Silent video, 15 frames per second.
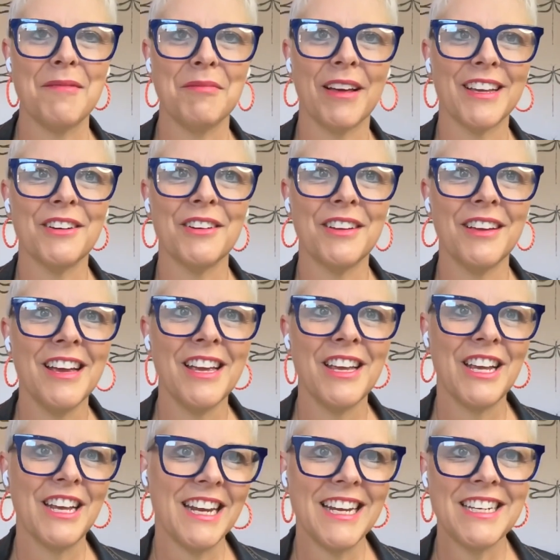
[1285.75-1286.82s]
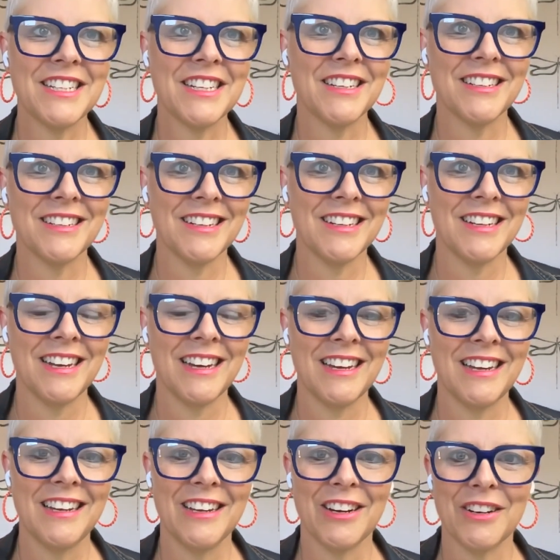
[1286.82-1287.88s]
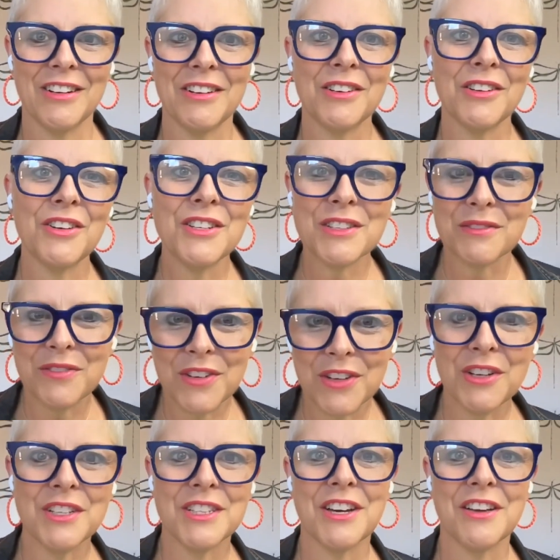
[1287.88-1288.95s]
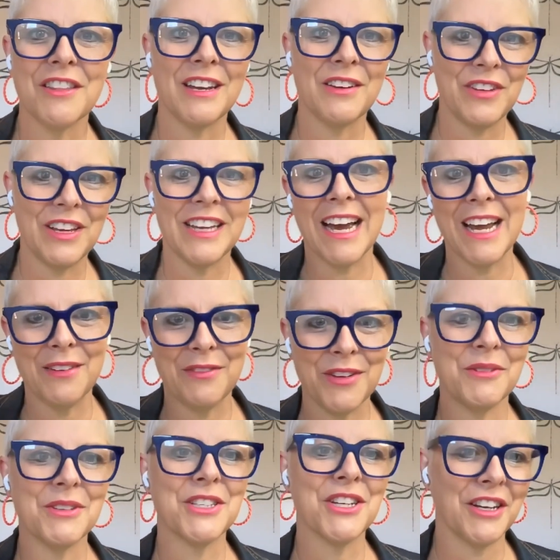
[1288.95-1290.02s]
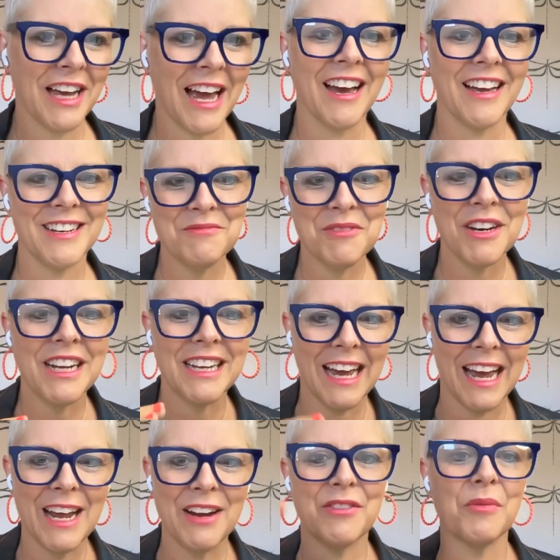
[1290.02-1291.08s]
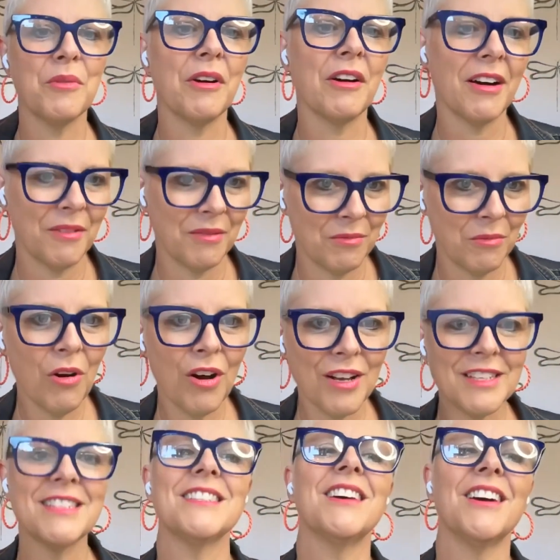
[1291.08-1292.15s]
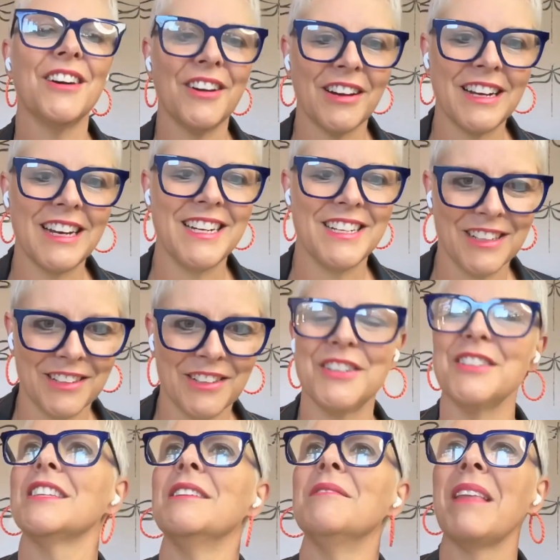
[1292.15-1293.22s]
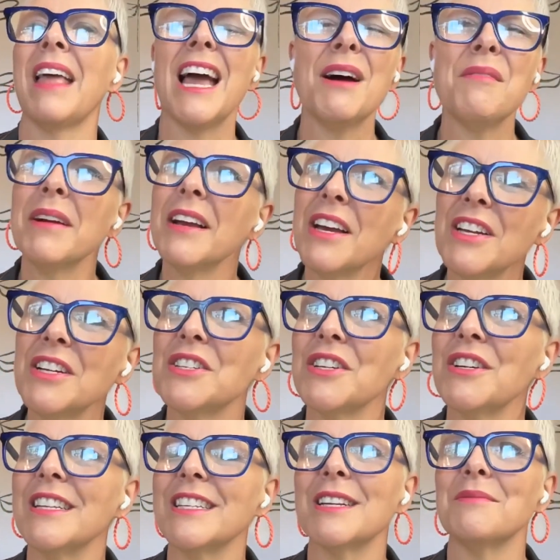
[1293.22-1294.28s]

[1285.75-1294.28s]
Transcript: Like you need to, lose a few so that if you gain a few, it's okay. I didn't want to gain from where I was, so I need to lose. How am I going to do this?